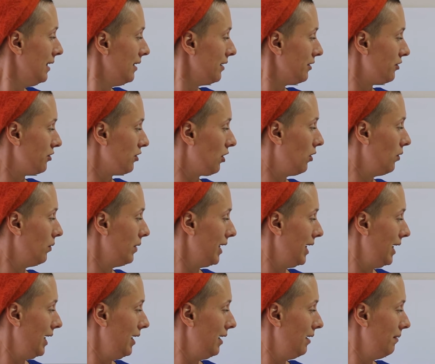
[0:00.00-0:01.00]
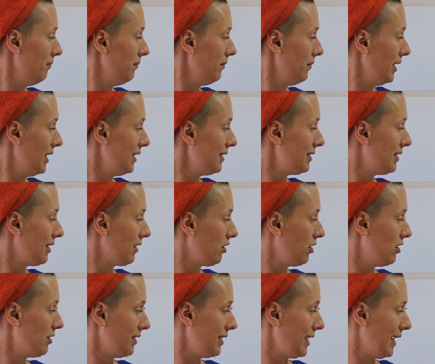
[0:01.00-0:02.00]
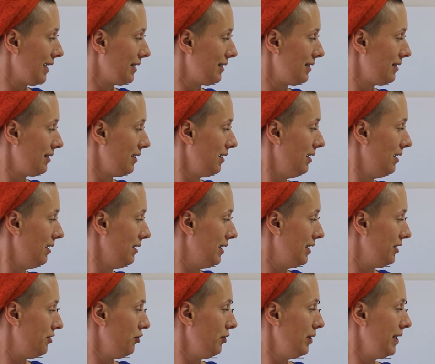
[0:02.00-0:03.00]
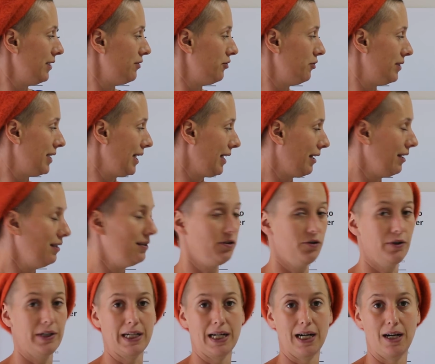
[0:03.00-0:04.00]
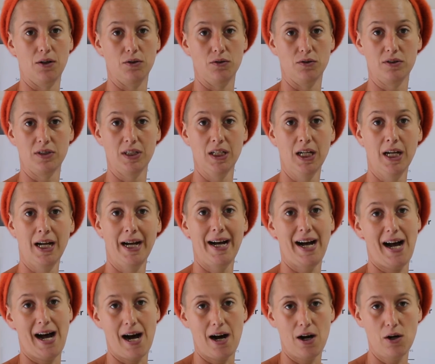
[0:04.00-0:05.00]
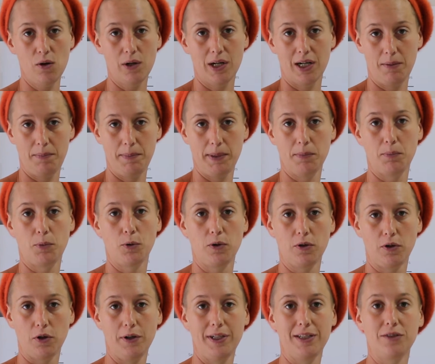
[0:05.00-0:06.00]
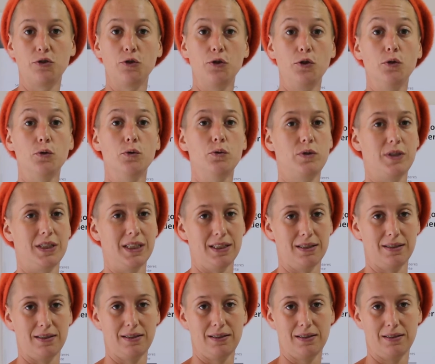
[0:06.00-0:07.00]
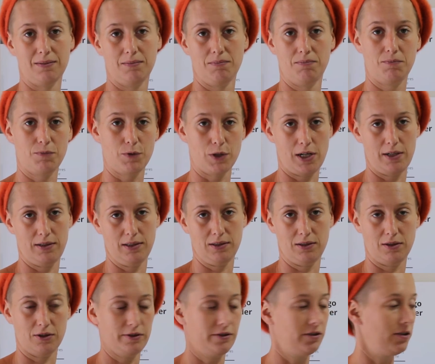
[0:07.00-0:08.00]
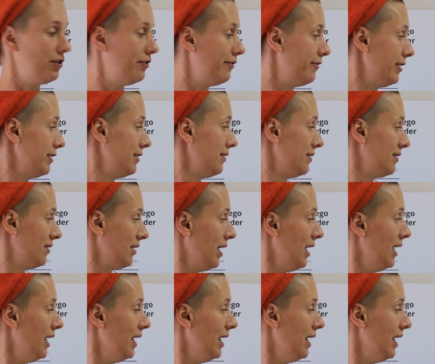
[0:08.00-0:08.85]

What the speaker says: So that's the context that you need to take into account. How are people going to use this product or service?